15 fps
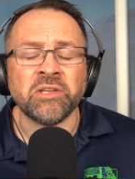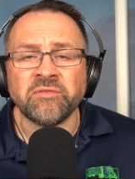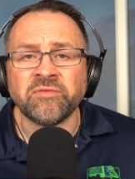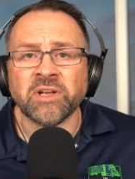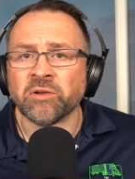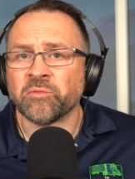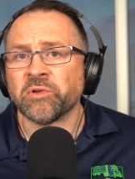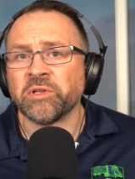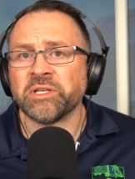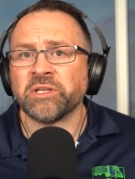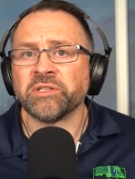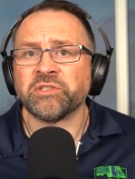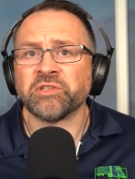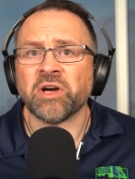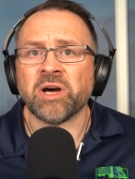And you've done a really
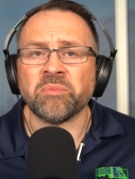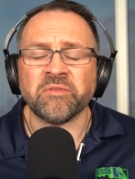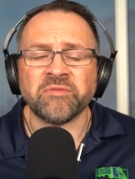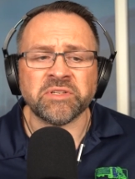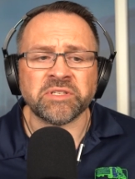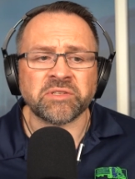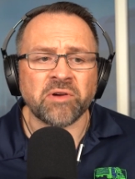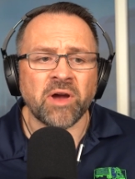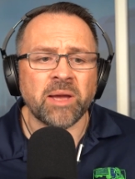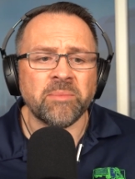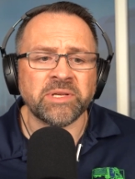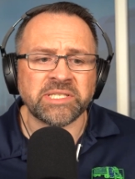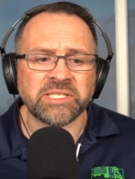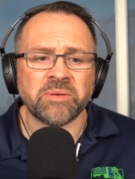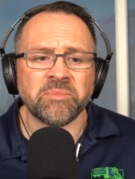good job of
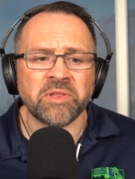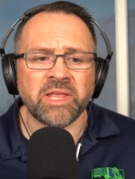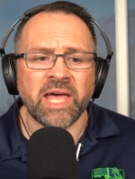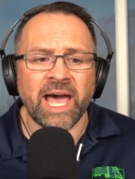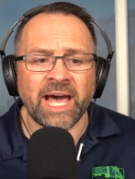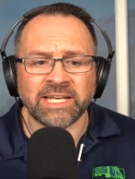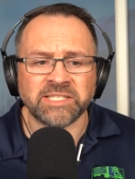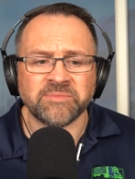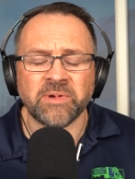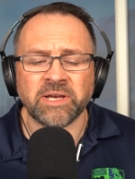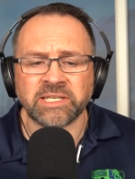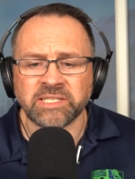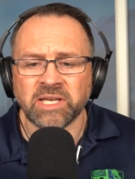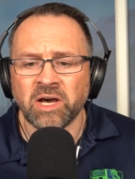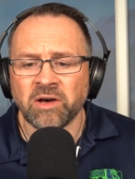describing some of the
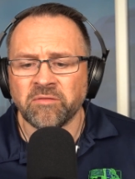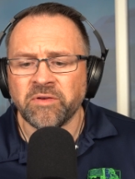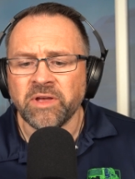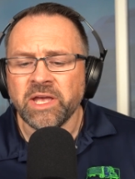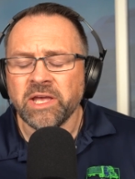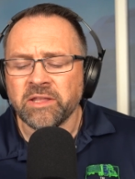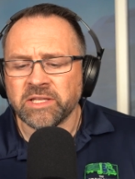aspects of